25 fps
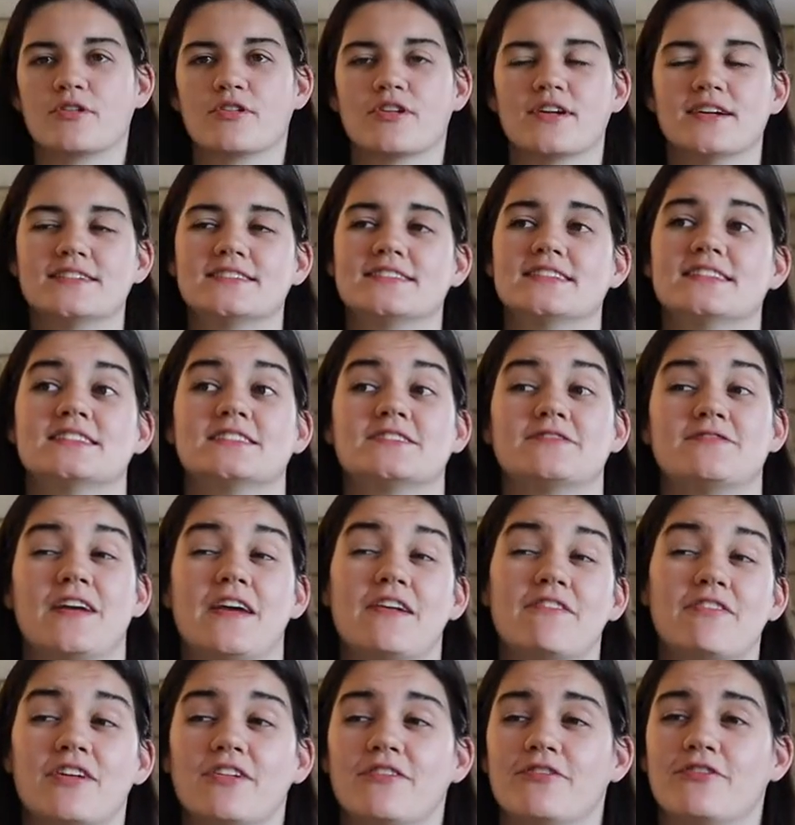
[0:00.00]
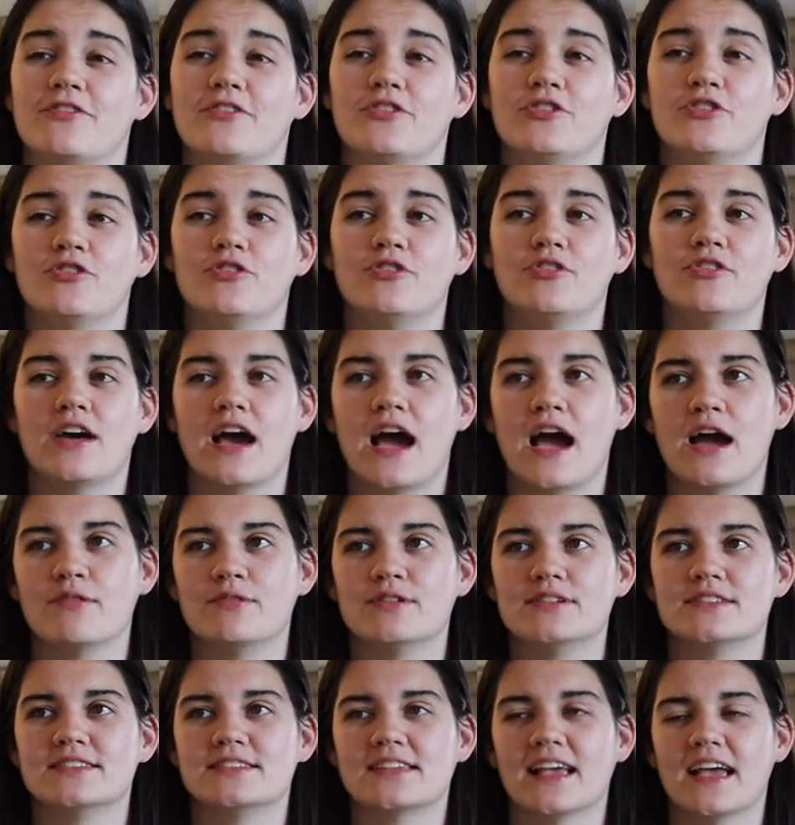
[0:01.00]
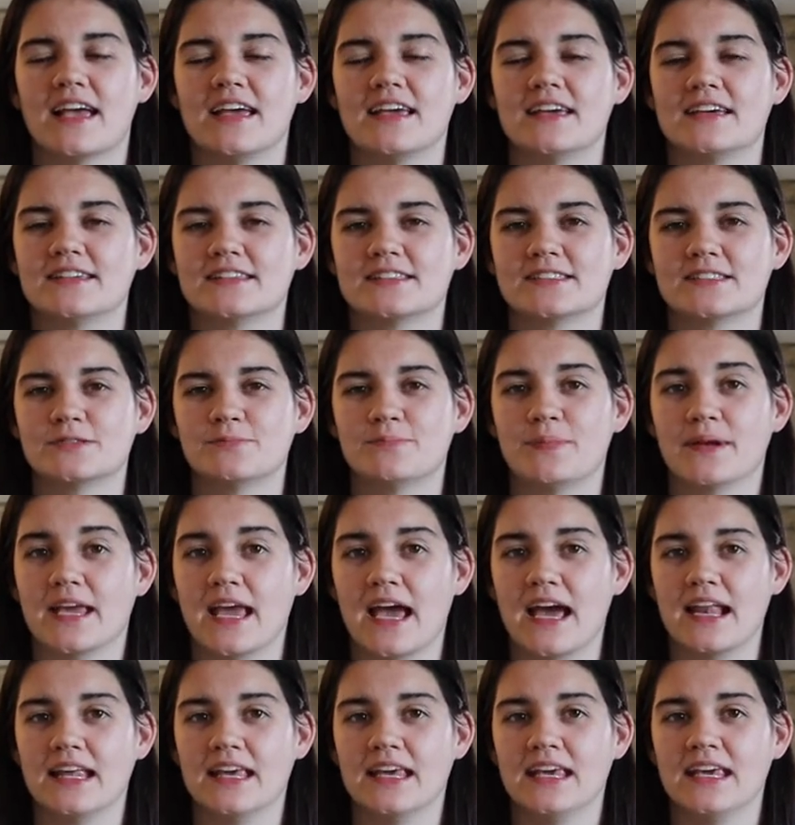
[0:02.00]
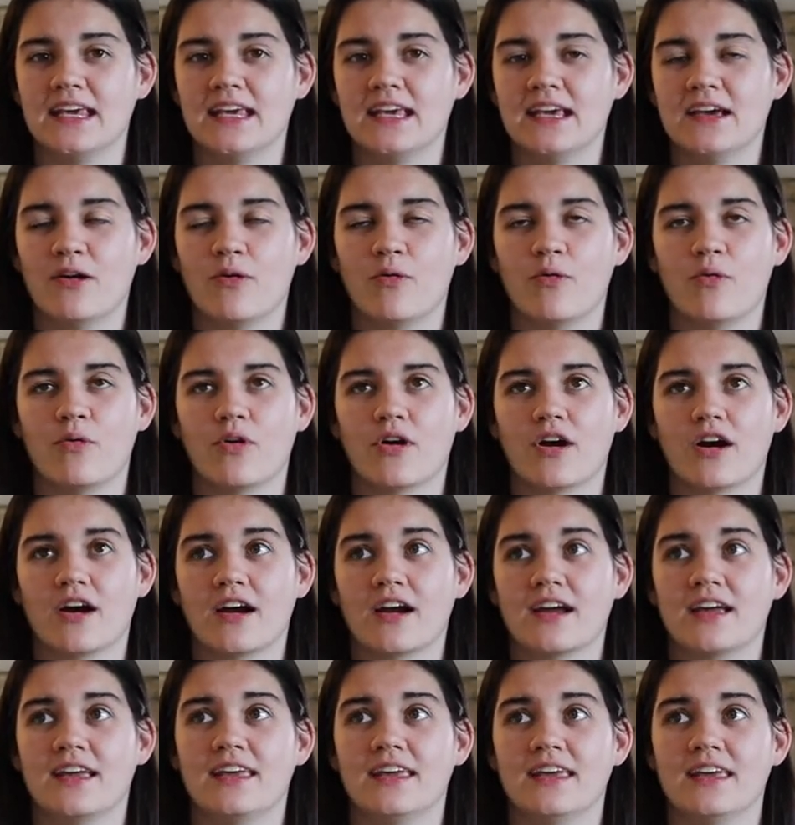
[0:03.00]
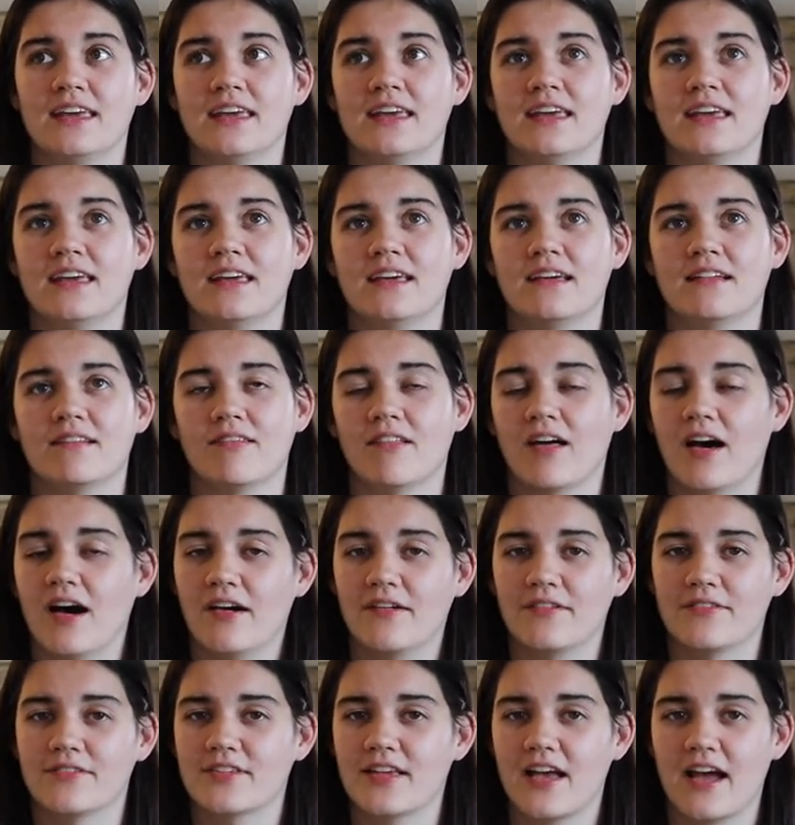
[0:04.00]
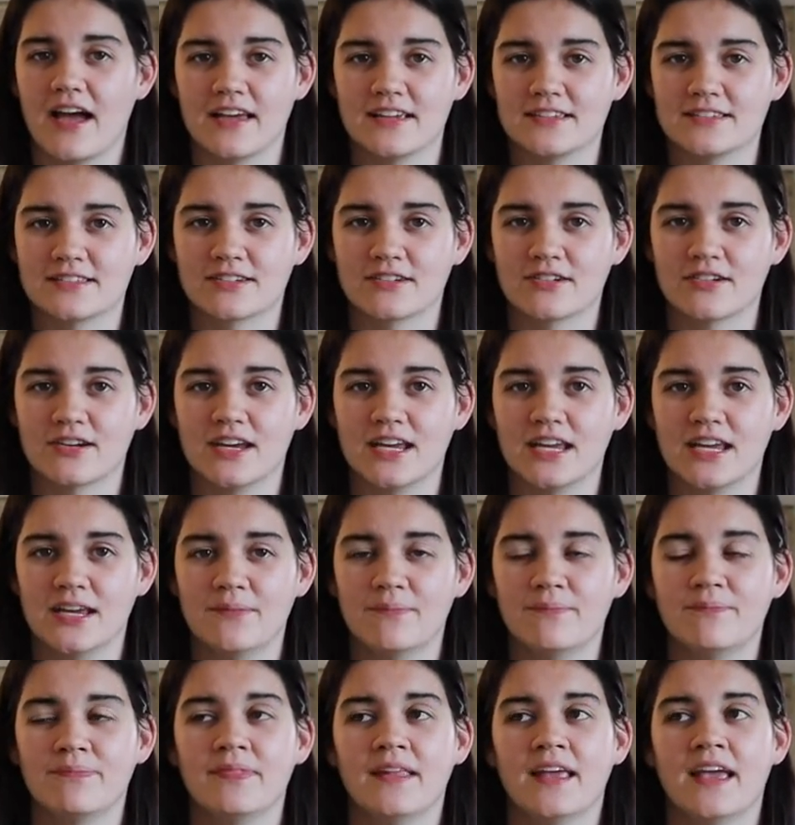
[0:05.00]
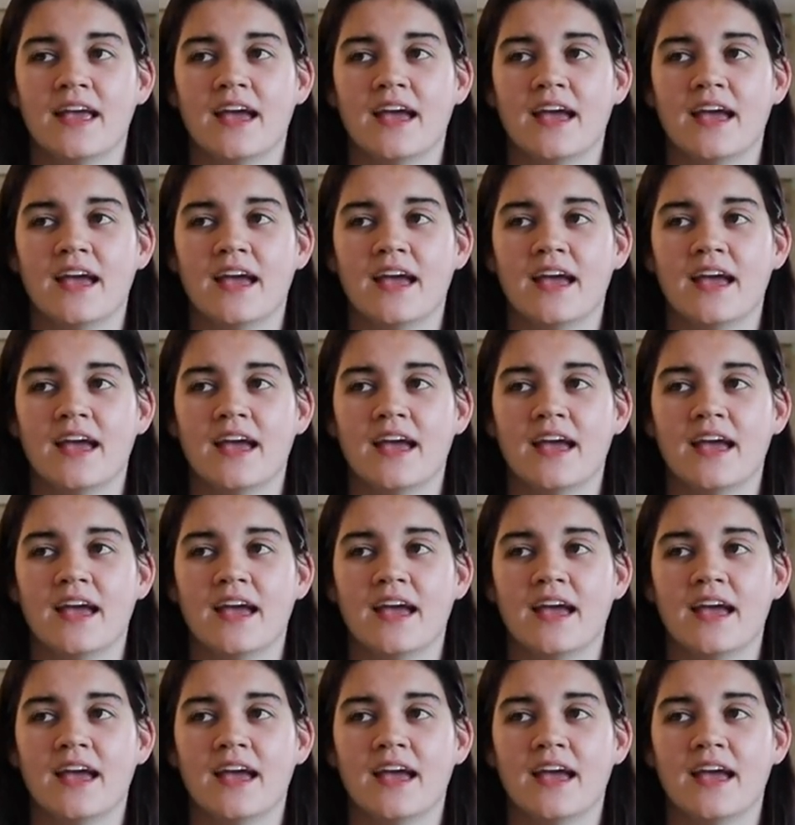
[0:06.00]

Greyson's favorite food, I would say, is spaghetti or he loves ice cream.